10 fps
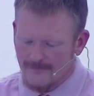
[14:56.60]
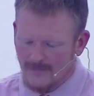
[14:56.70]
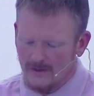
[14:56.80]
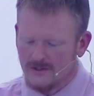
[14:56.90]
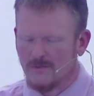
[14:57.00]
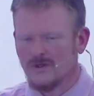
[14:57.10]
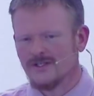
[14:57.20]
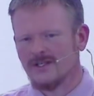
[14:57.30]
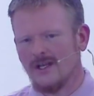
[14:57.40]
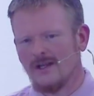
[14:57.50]
There's more to
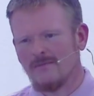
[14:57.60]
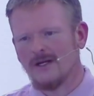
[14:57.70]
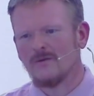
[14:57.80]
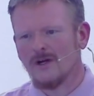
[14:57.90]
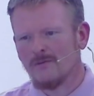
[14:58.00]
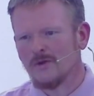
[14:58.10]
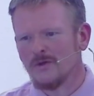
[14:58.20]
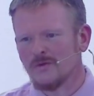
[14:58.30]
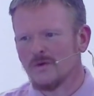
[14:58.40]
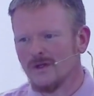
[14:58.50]
say about
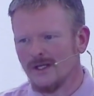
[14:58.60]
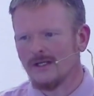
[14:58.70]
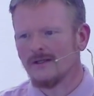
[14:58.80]
Ramohun Roy.